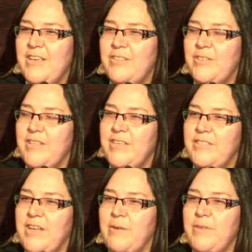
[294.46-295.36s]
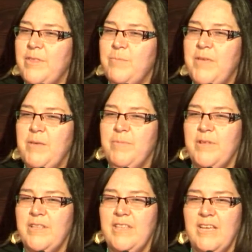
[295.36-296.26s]
So they start with the
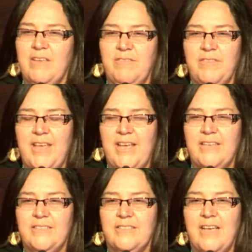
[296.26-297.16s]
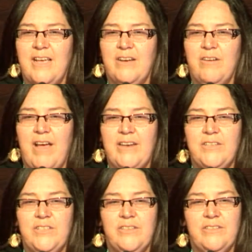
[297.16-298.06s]
people and they give thanks and
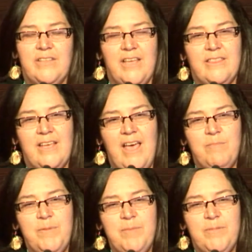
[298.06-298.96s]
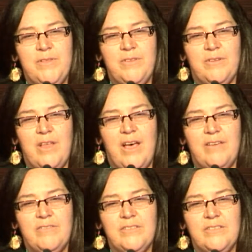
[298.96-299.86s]
gratitude that they have people in their
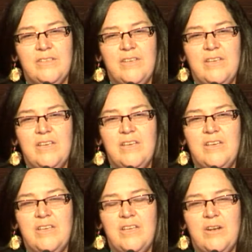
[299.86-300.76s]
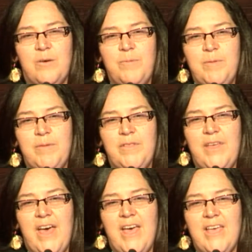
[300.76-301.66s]
lives. You know, people
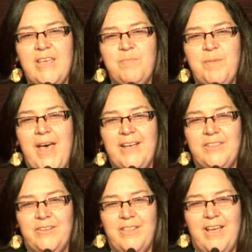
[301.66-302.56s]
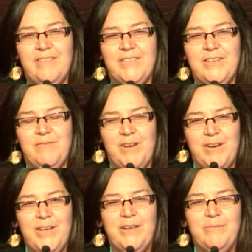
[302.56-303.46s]
that impact their lives in a
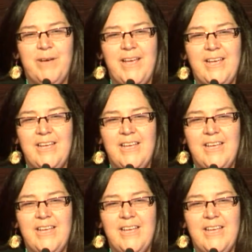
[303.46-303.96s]
very good way,